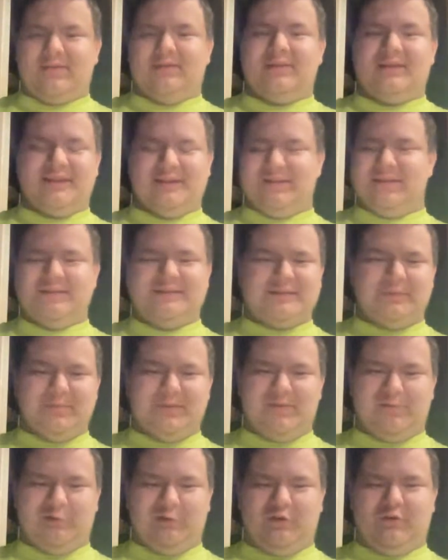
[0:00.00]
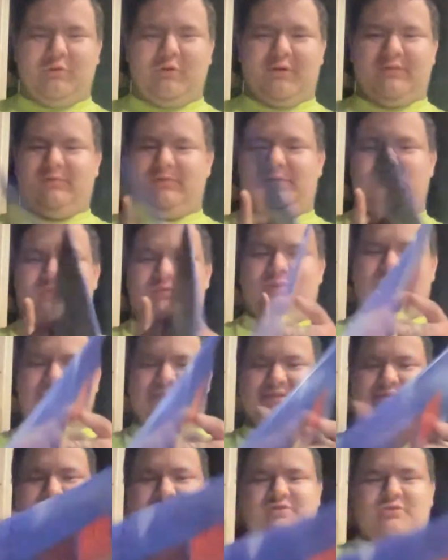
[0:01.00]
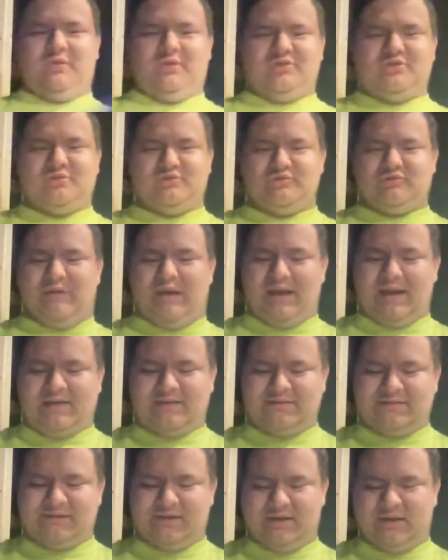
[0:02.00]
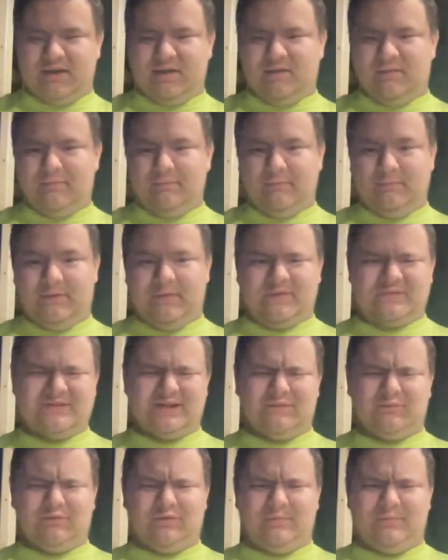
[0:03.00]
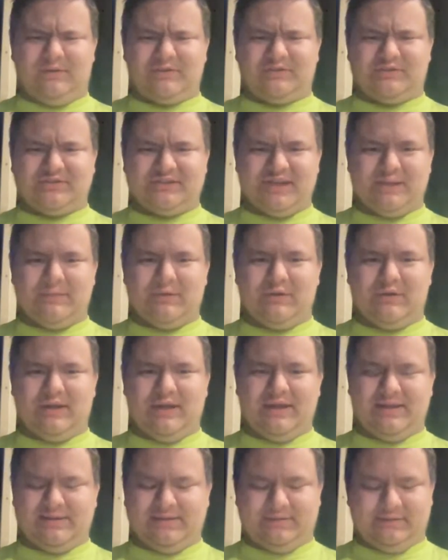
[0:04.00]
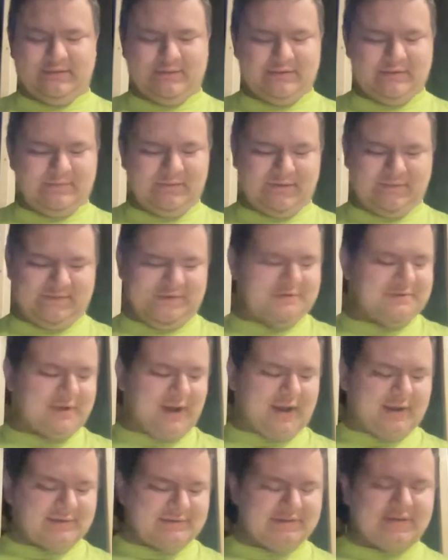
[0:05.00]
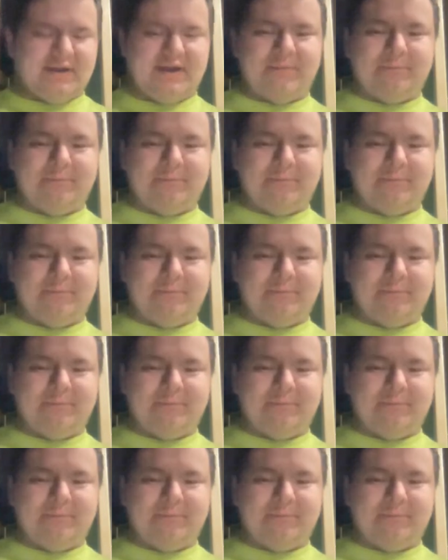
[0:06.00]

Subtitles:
This is gonna be a really quick review because there's only 2 tracks, and there's not really much to say about these tracks.